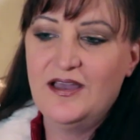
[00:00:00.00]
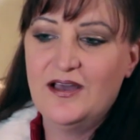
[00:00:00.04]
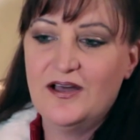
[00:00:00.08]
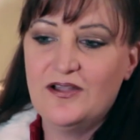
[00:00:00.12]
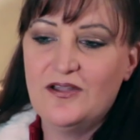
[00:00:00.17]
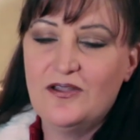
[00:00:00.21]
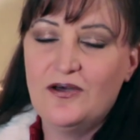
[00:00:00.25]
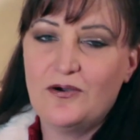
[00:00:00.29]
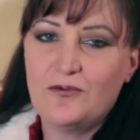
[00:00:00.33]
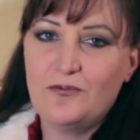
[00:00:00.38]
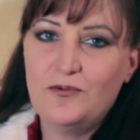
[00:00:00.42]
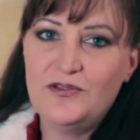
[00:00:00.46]

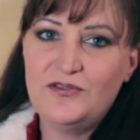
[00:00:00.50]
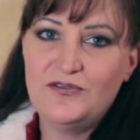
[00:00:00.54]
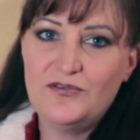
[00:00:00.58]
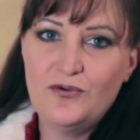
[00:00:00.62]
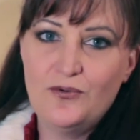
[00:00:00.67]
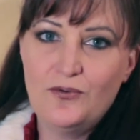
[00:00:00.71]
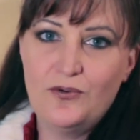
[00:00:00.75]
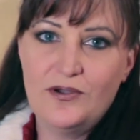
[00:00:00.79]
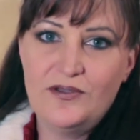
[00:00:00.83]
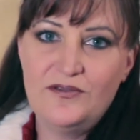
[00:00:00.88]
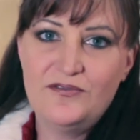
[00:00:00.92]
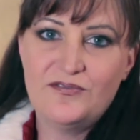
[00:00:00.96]
along with
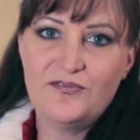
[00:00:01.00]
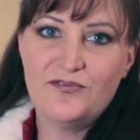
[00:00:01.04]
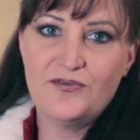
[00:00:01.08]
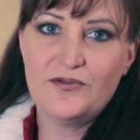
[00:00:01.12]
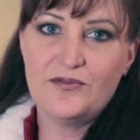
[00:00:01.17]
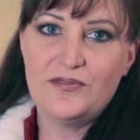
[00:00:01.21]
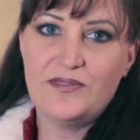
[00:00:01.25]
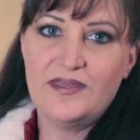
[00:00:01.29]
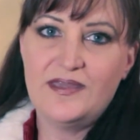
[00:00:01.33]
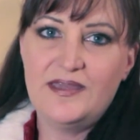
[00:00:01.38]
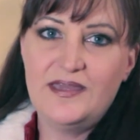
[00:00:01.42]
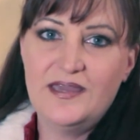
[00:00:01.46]
toys
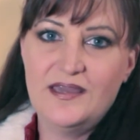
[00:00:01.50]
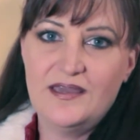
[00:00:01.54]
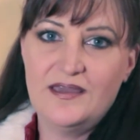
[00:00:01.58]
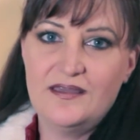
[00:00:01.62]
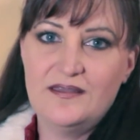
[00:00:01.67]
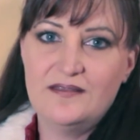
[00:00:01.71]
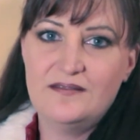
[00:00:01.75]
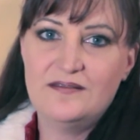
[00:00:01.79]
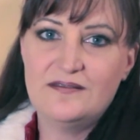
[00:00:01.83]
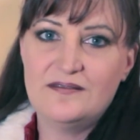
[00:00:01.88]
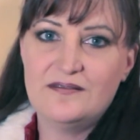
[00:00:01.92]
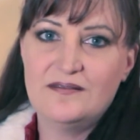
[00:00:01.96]
for the
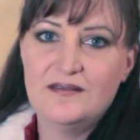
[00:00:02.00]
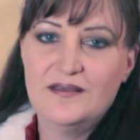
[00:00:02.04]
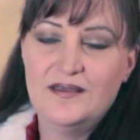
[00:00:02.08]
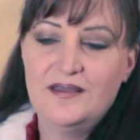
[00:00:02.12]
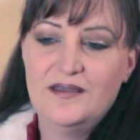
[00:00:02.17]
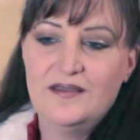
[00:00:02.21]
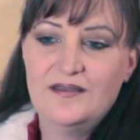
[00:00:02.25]
kids.